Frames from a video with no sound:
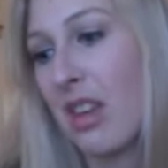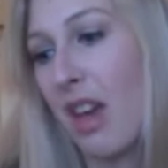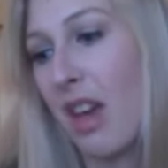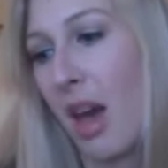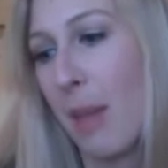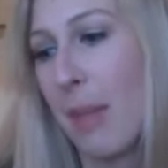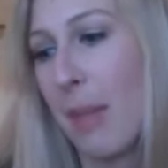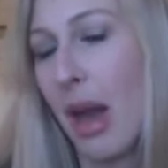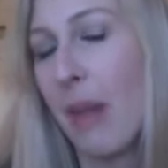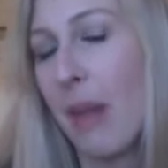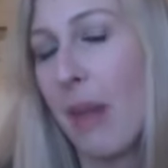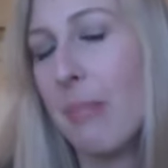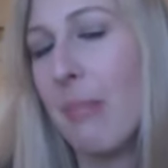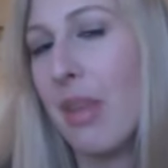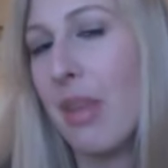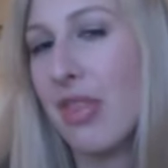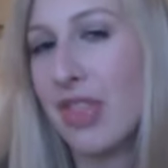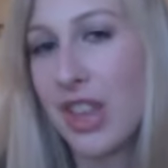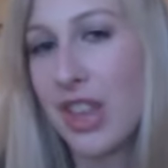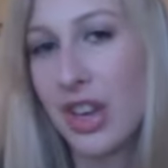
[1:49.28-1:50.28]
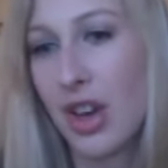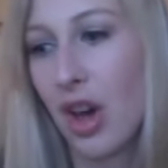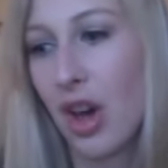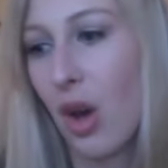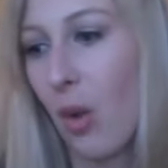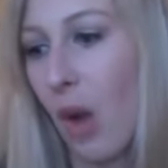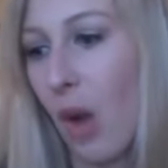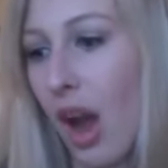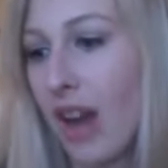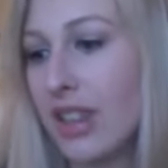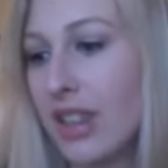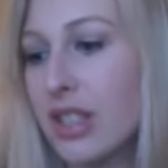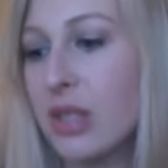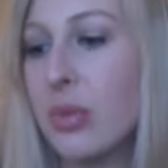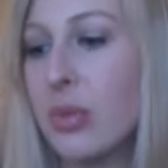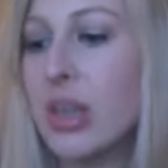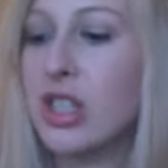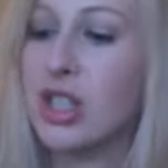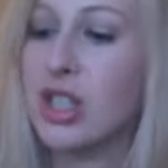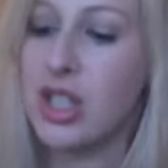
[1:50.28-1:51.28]
about a month ago I
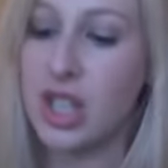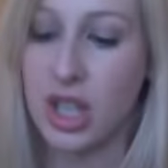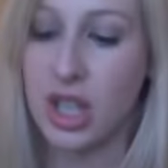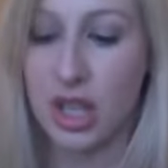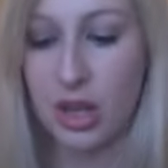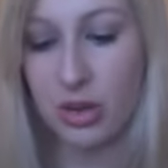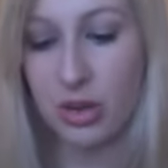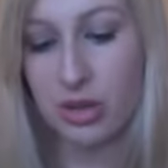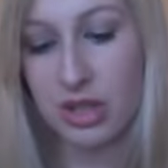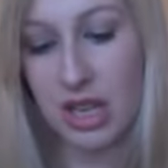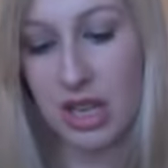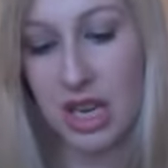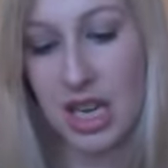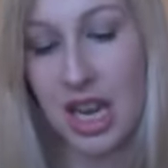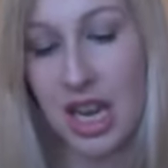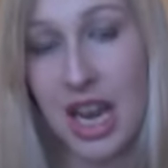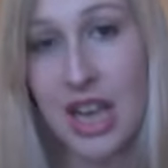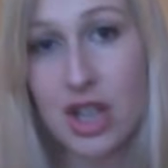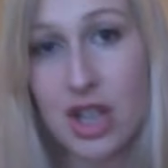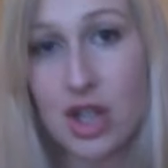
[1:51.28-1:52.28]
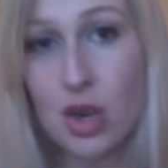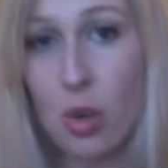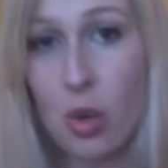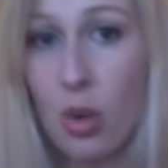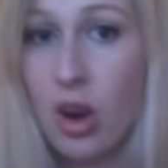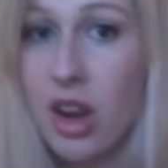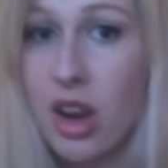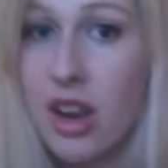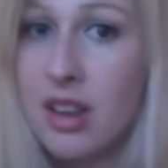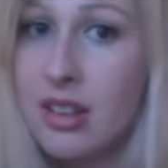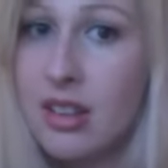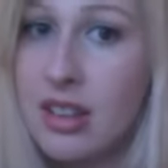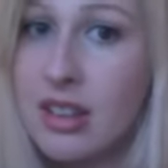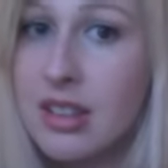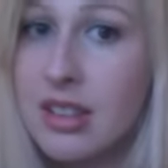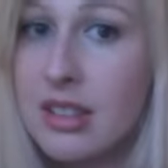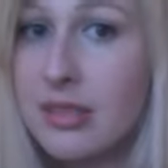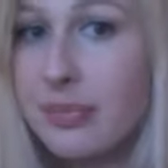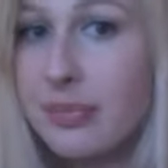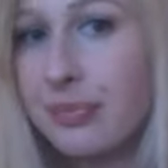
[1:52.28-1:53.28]
switched to using Enjoy.
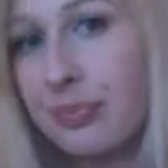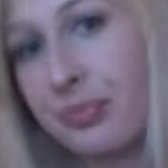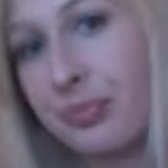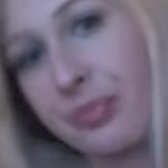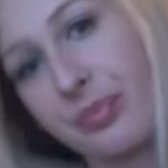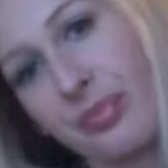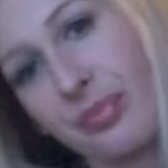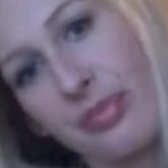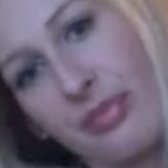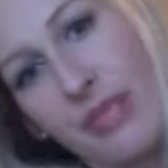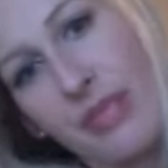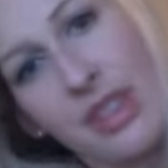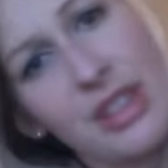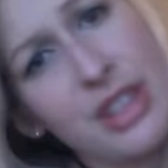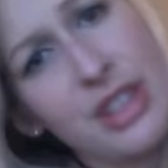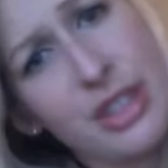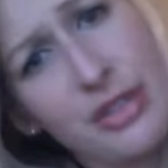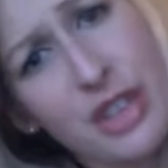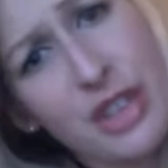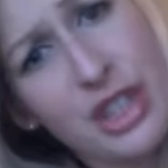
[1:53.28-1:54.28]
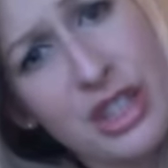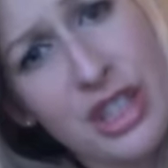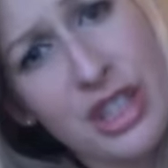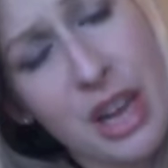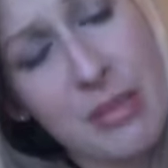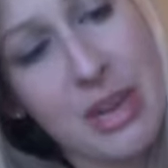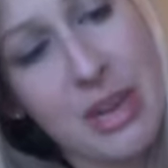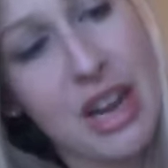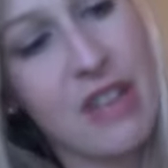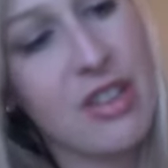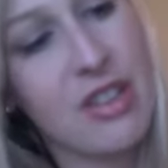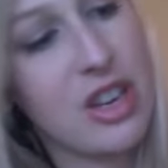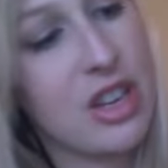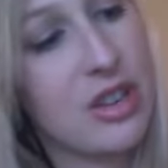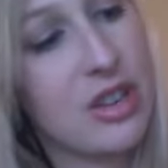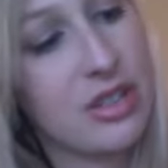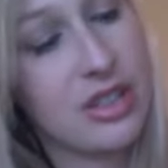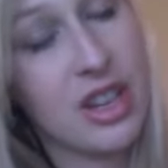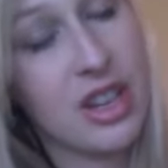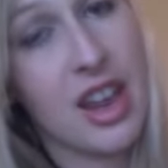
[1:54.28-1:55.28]
It's the first time I'd ever
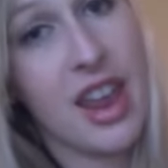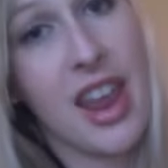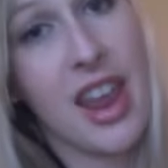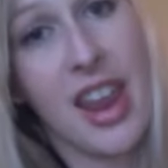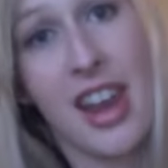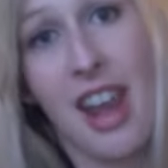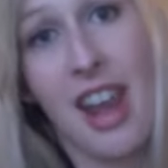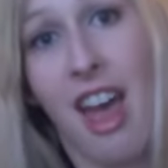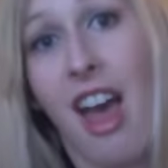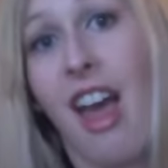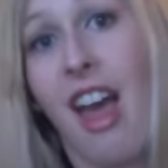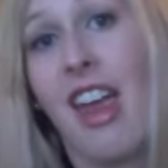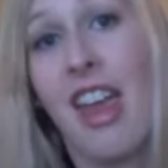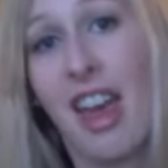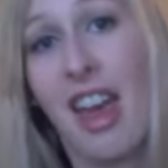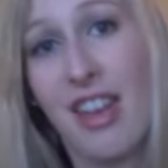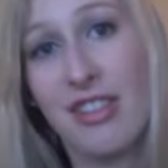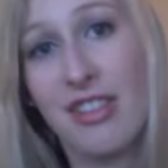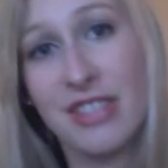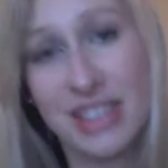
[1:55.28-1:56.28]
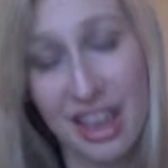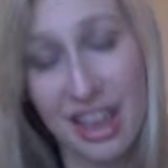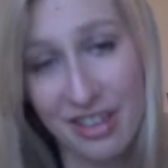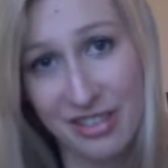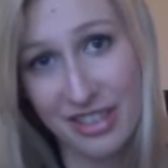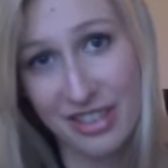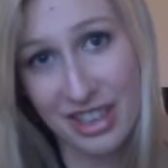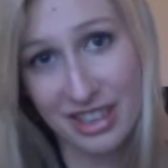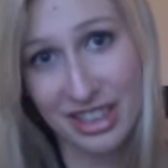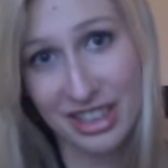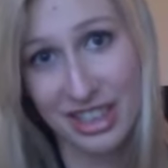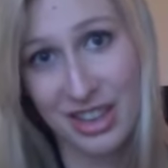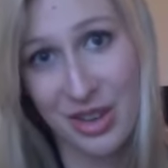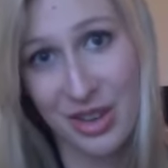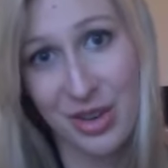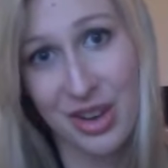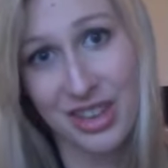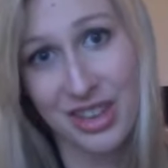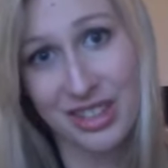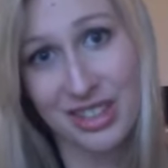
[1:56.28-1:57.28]
used it, and I have definitely
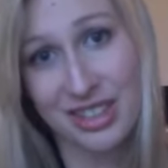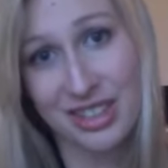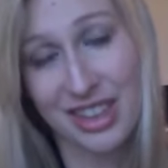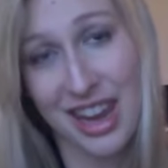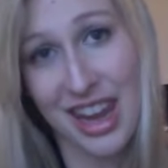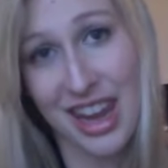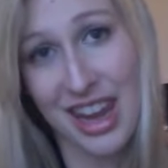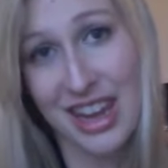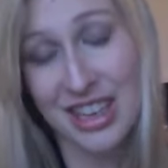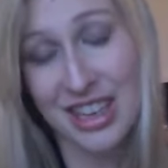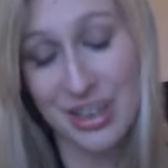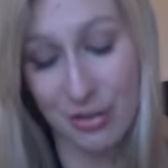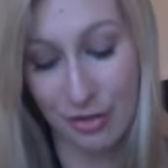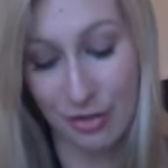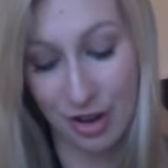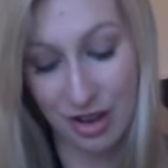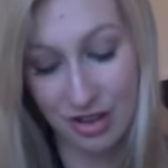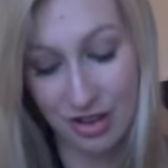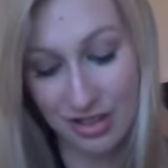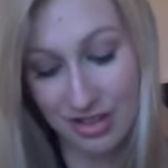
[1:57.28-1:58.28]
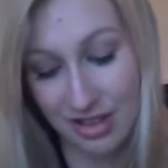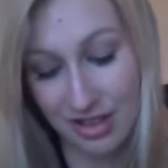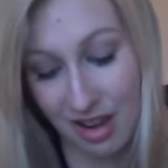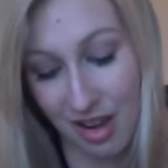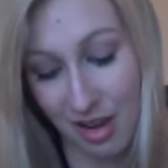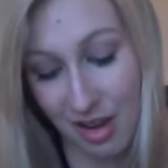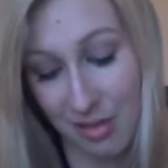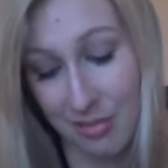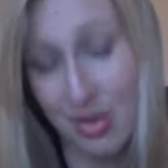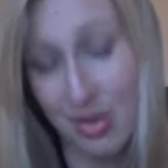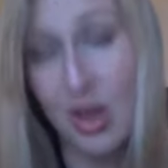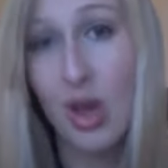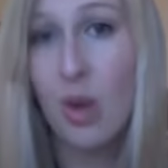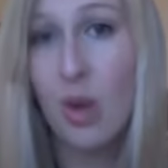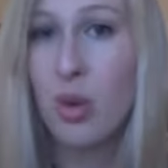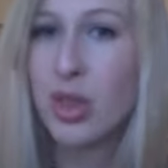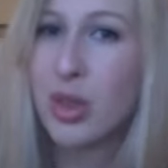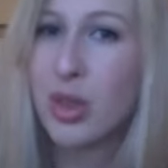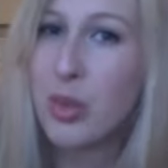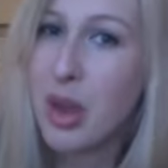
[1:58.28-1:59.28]
noticed a difference
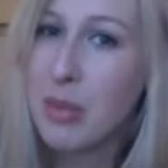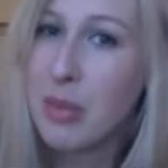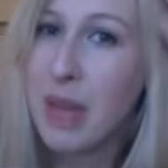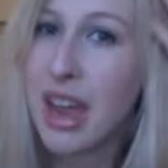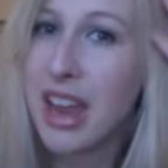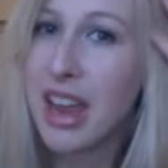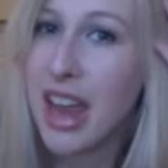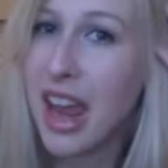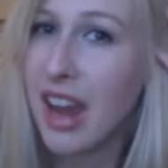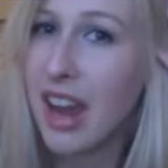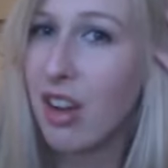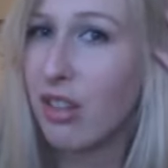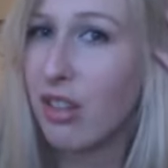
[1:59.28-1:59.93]
with the way my hair